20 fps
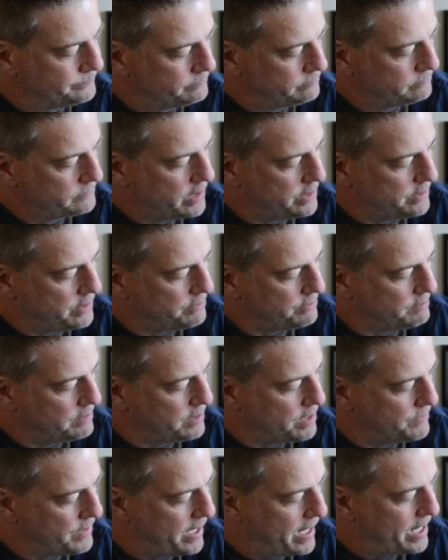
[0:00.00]

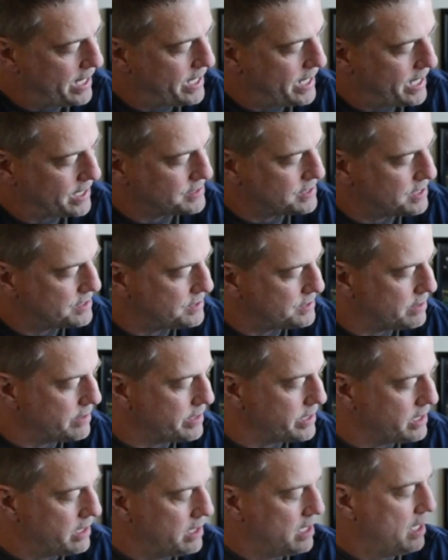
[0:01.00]
the high access
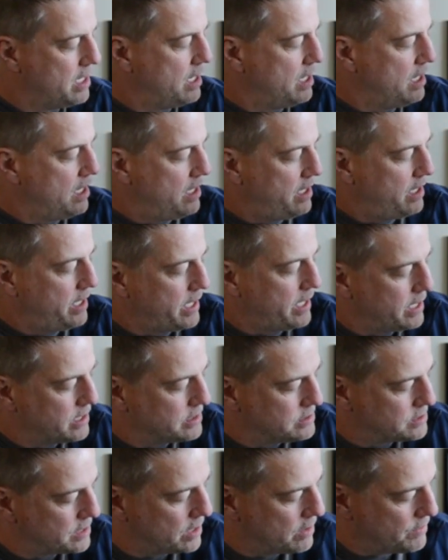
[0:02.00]
area. And
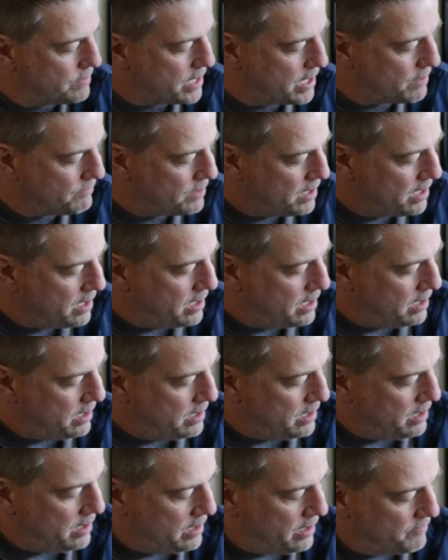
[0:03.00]
so,
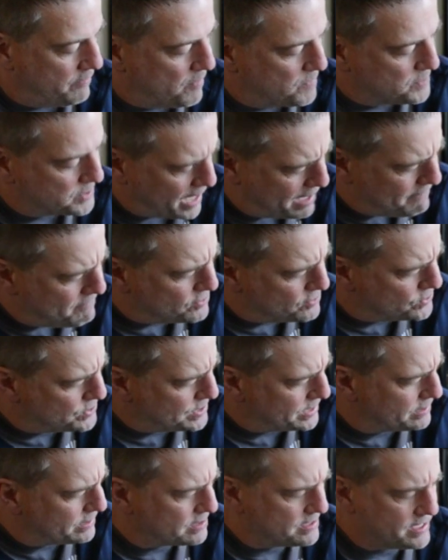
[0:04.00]
what was kind of
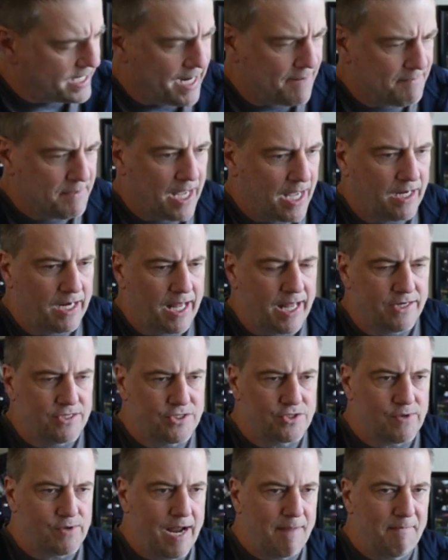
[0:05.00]
interesting at the time, not a lot of
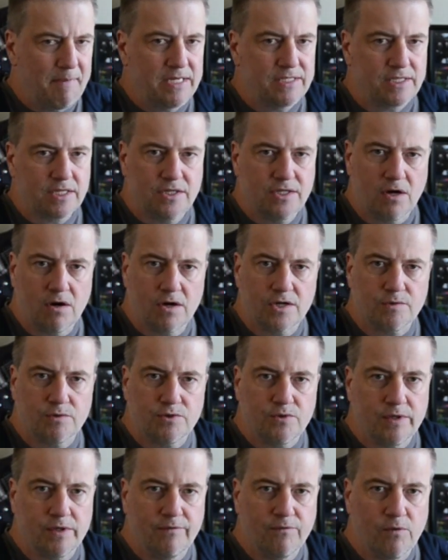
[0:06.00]
strap based guitars were
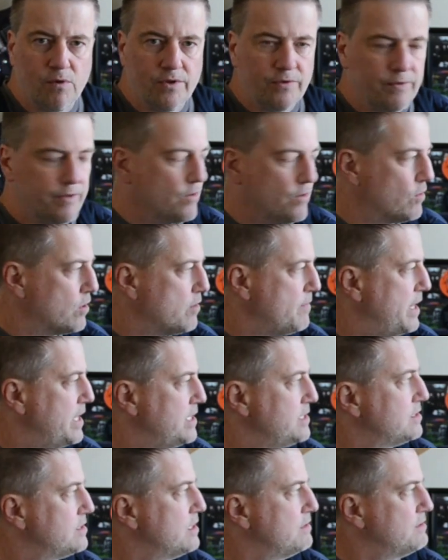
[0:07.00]
24 3/4
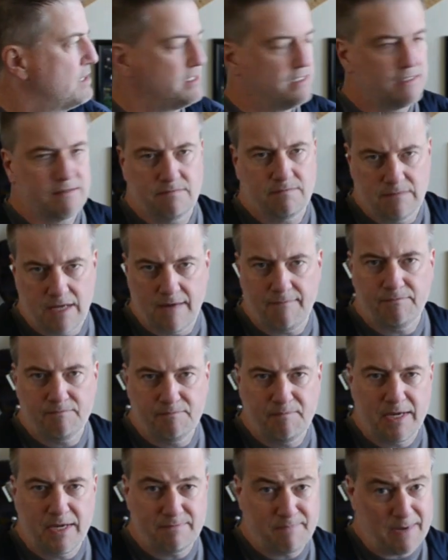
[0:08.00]
bass. That's
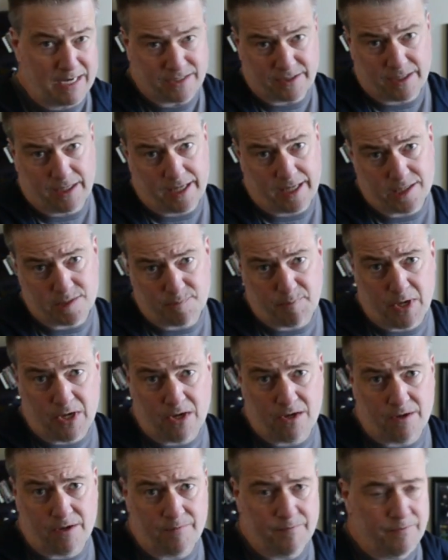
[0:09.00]
basically a Les
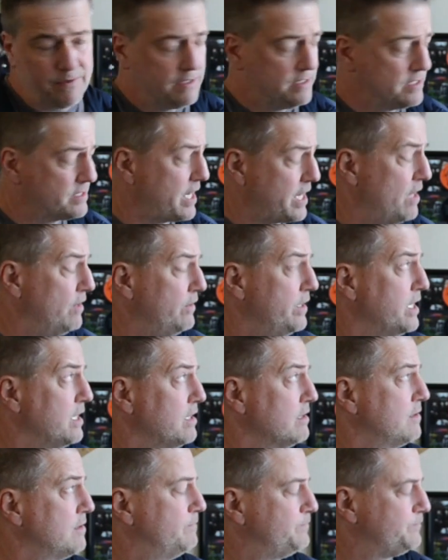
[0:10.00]
Paul scale
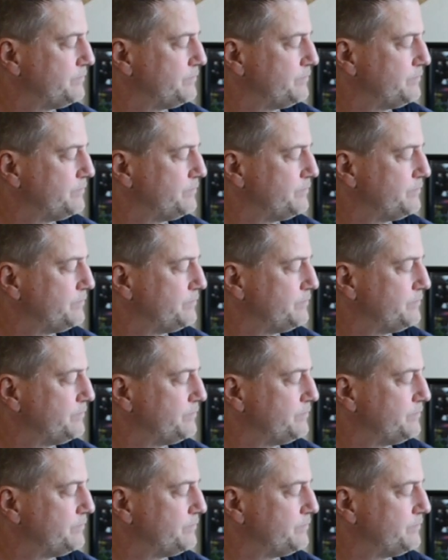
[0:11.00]
length.